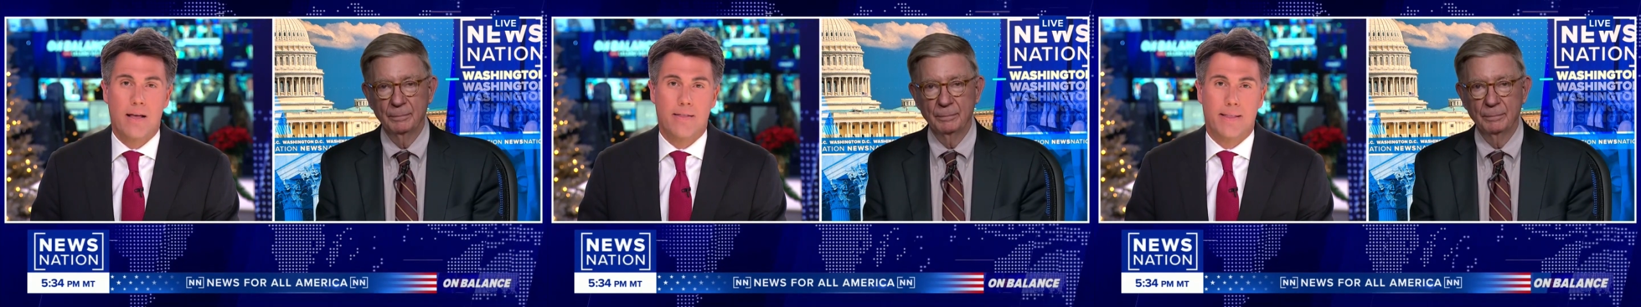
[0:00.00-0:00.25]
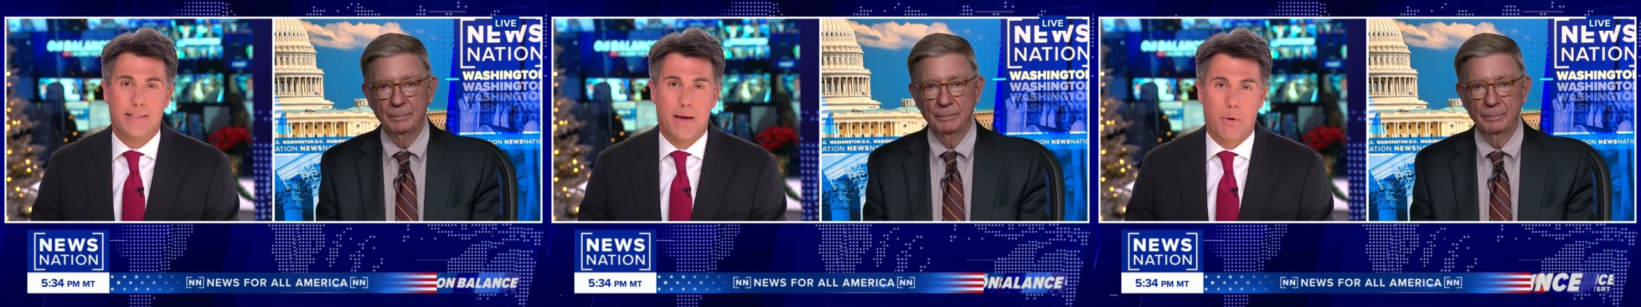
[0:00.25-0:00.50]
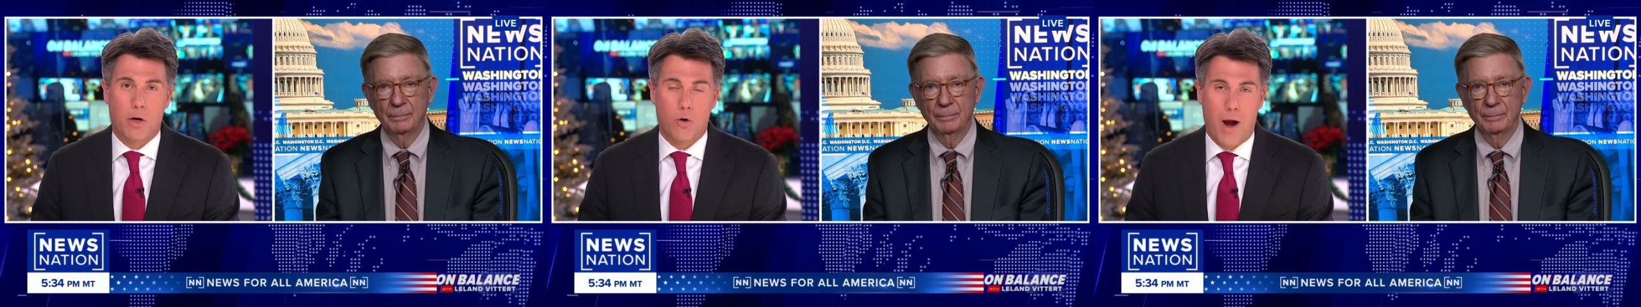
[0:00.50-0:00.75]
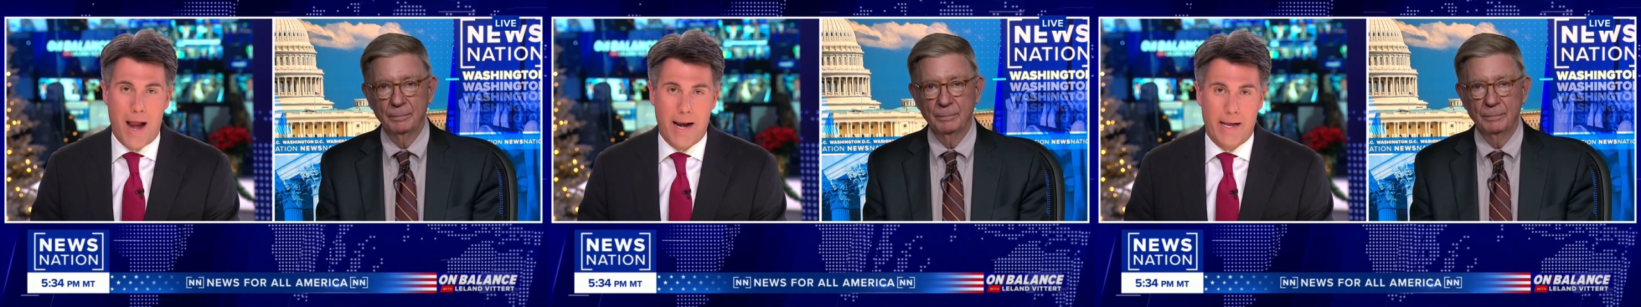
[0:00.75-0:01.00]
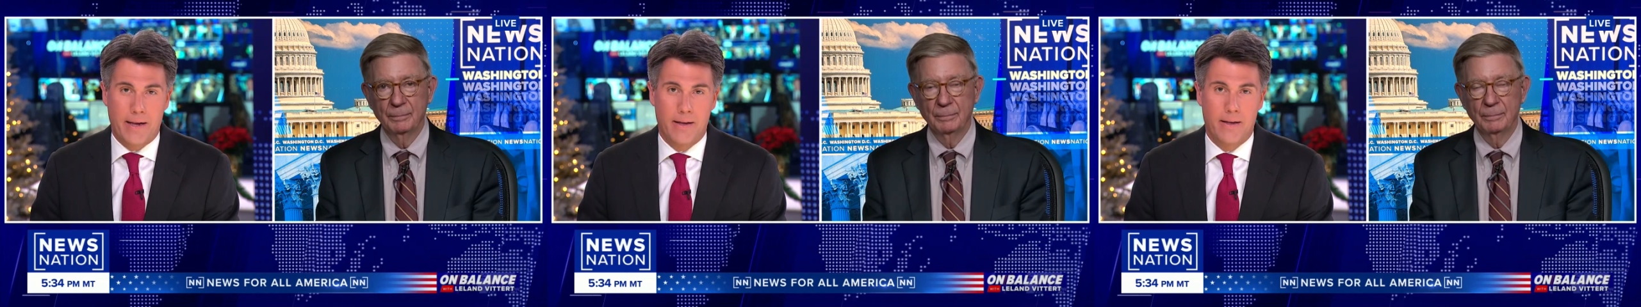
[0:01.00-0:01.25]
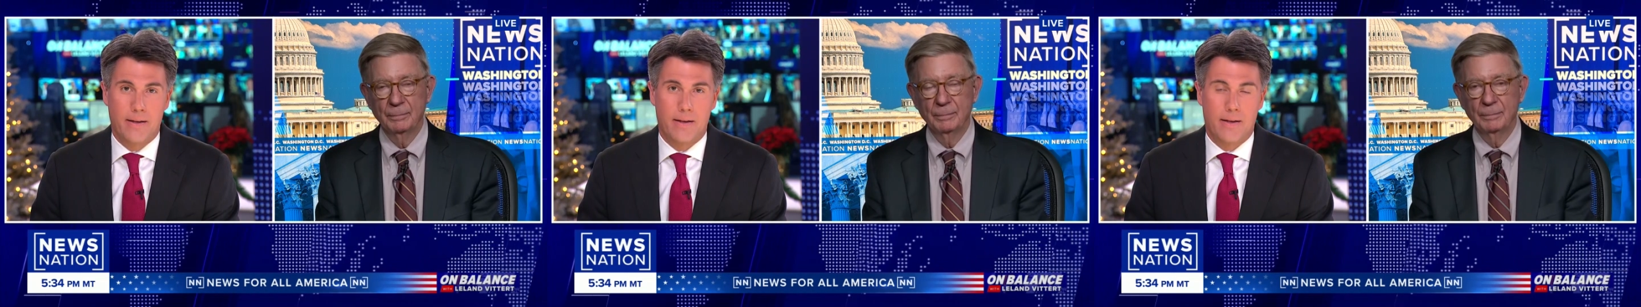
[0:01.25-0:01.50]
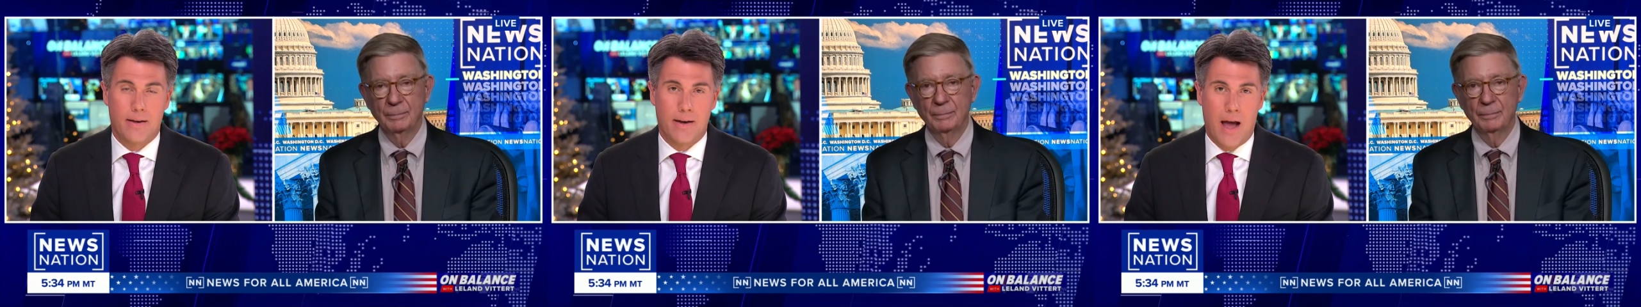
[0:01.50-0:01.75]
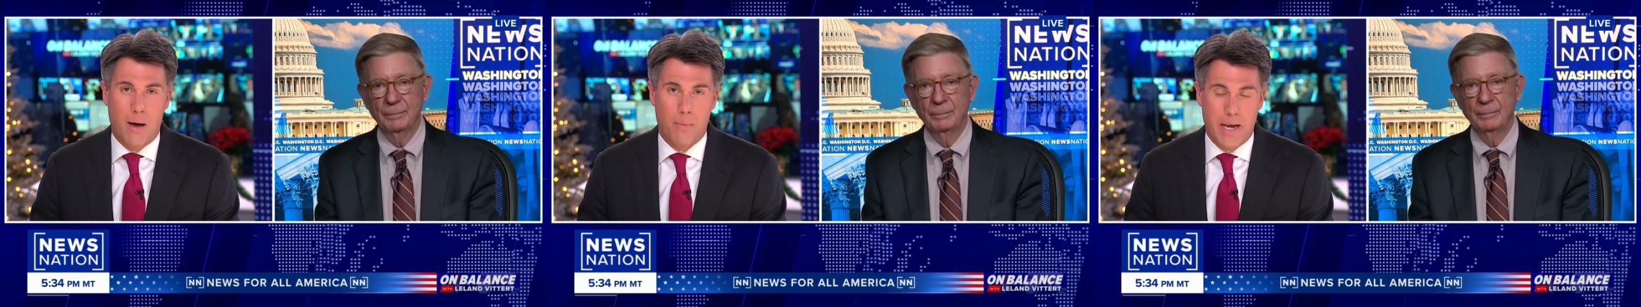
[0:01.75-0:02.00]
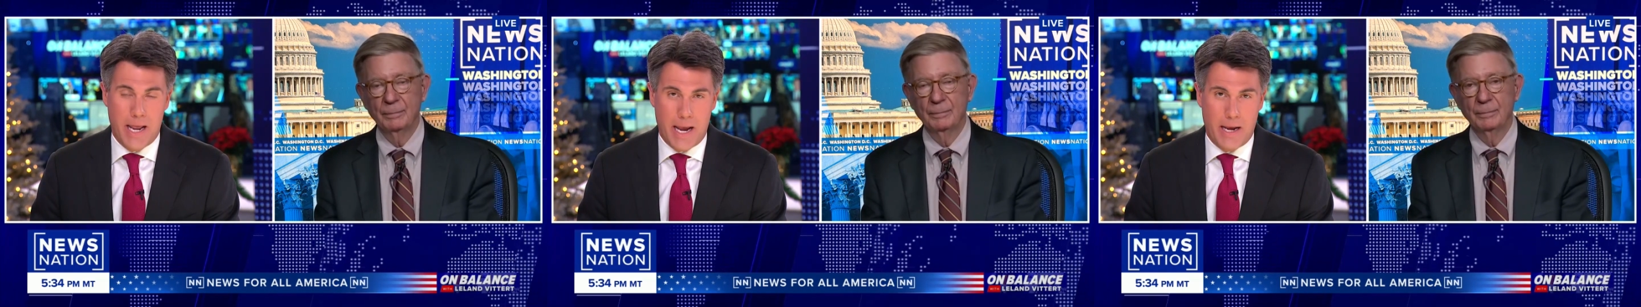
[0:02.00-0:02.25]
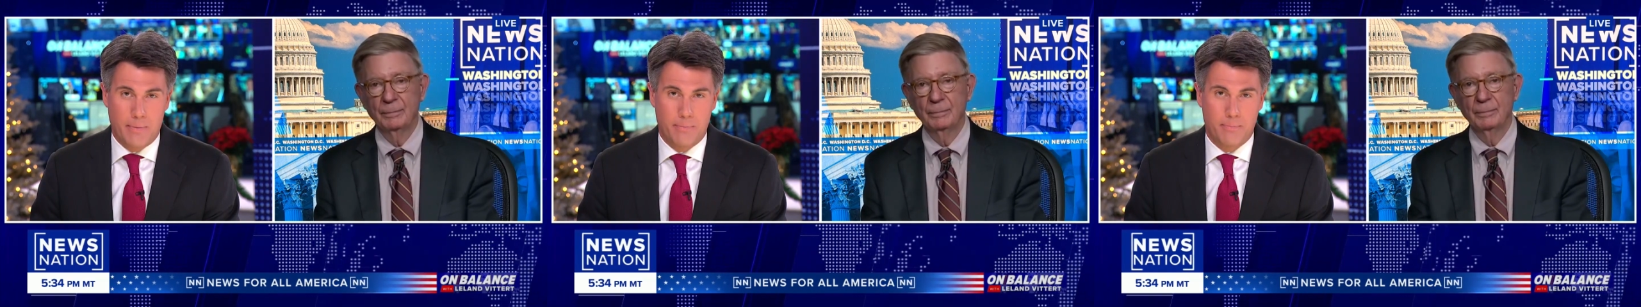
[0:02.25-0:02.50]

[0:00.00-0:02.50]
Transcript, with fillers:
Speaker 1: the Democratic nominee?